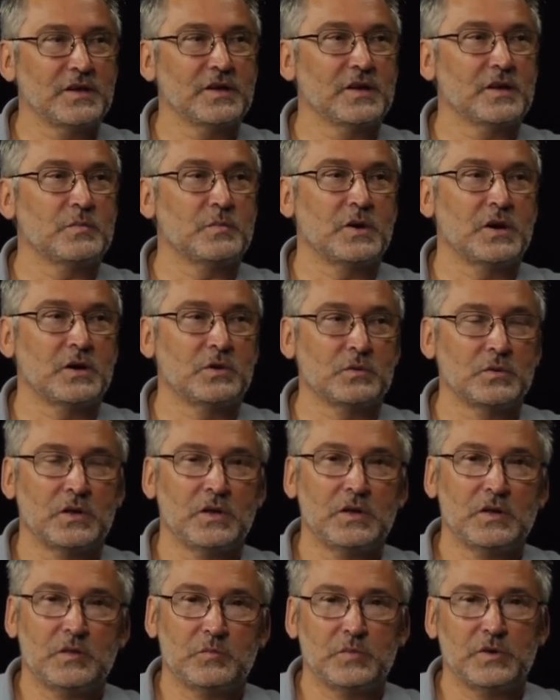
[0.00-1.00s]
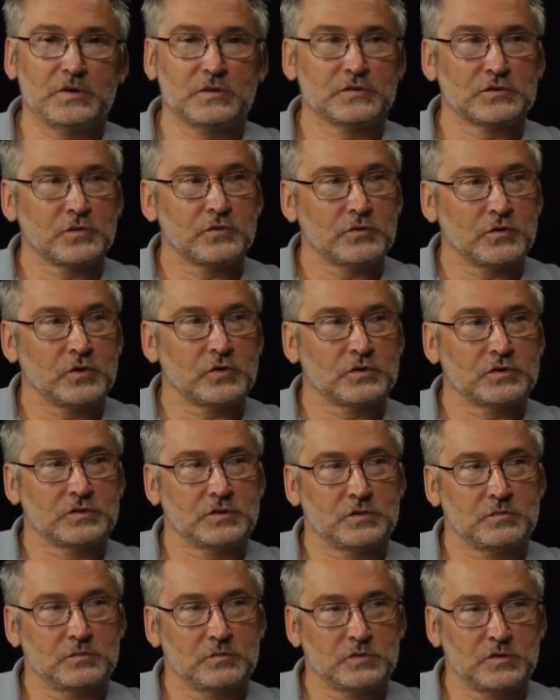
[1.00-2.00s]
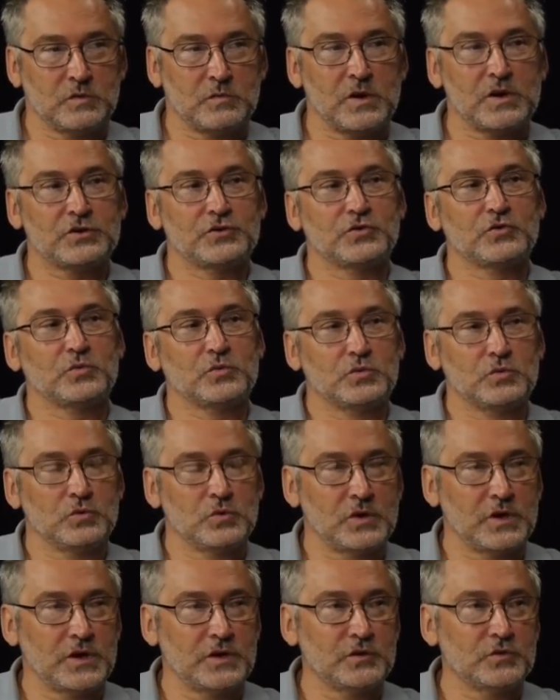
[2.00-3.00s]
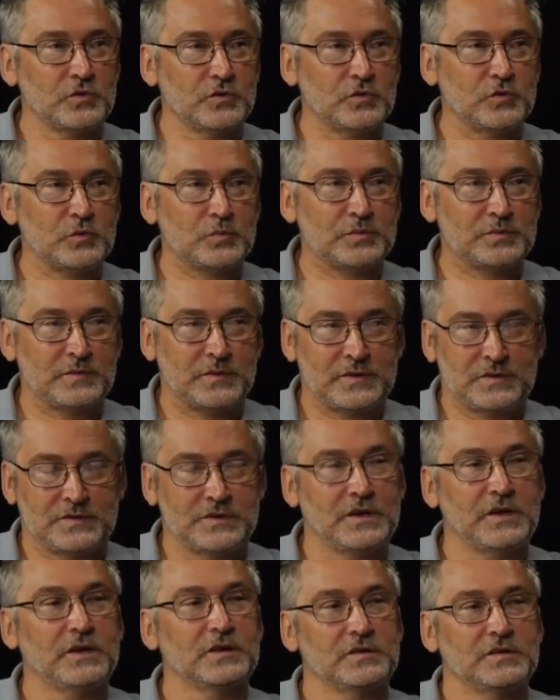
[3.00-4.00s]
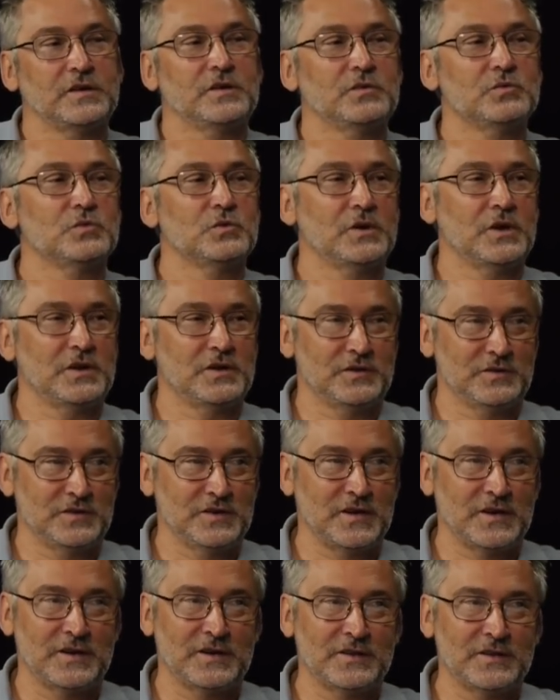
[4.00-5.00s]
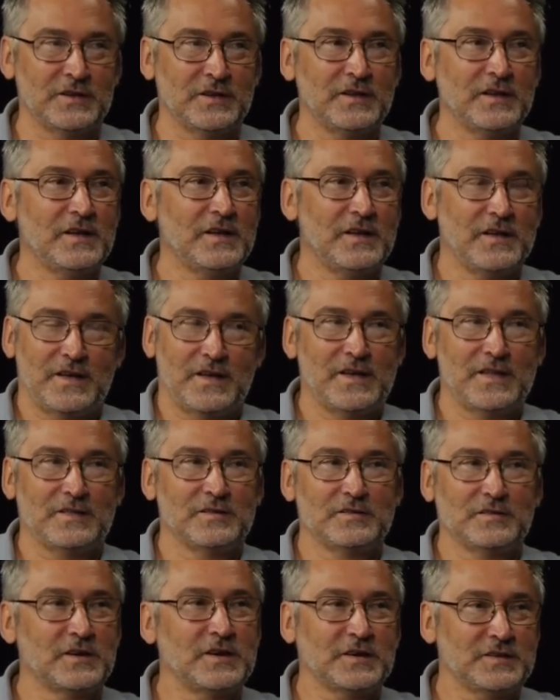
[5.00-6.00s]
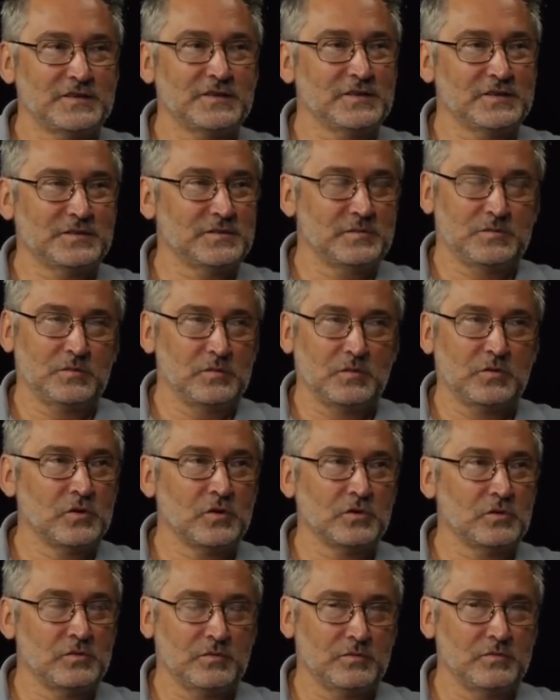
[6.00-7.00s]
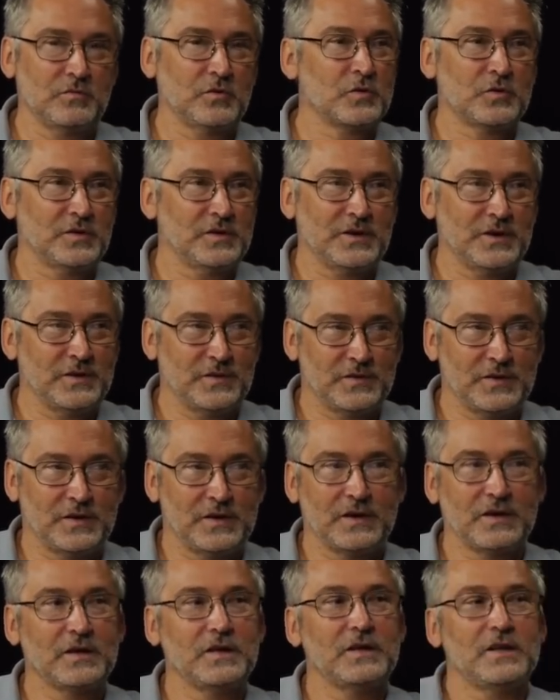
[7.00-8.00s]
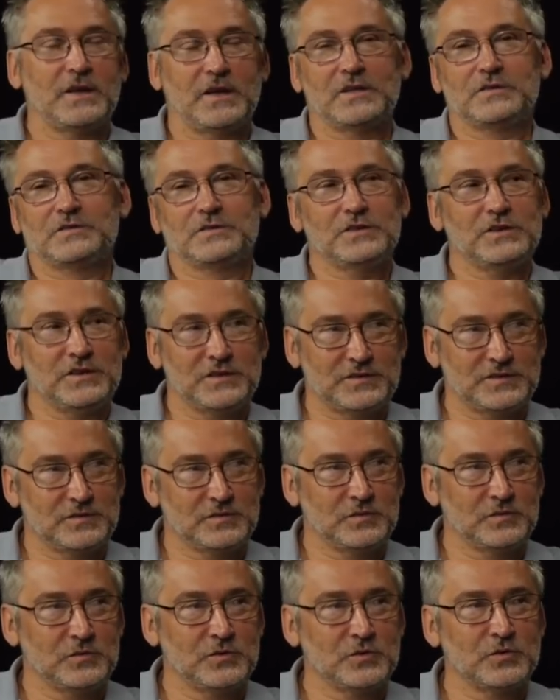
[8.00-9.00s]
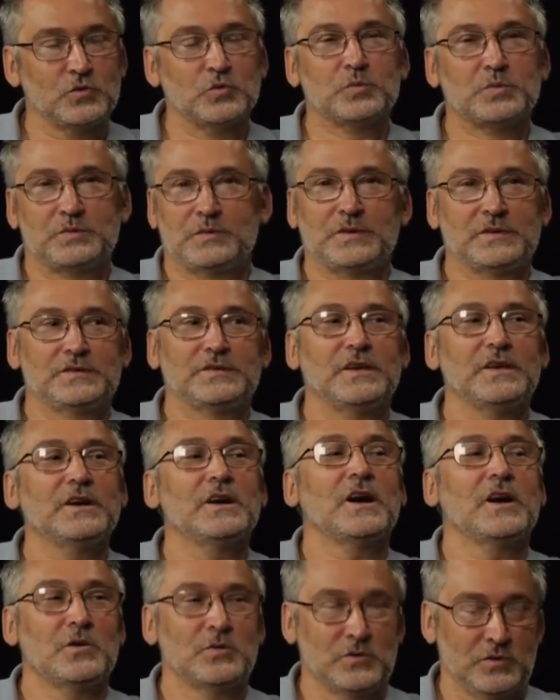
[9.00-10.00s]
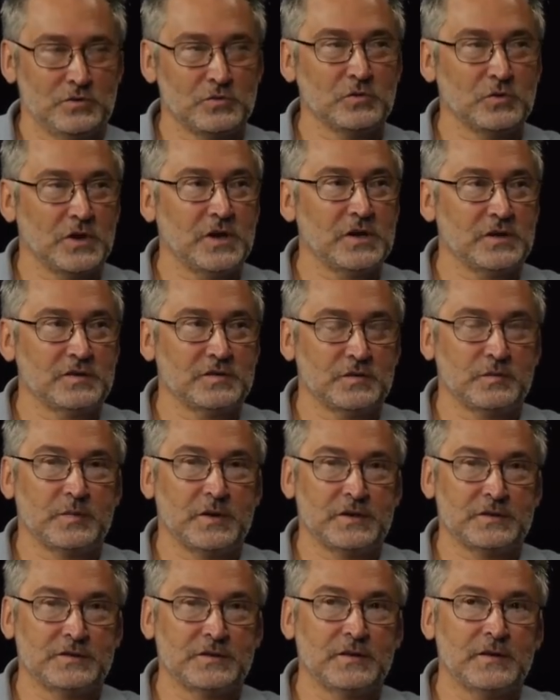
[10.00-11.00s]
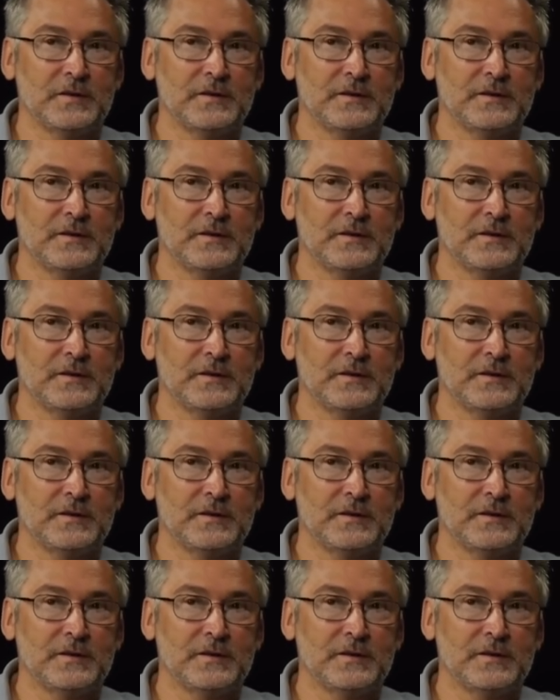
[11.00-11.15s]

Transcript: about, because of course the mushroom glucan groups were saying their glucan is great and the rest is not worth anything, and the yeast groups were saying our glucan is the best.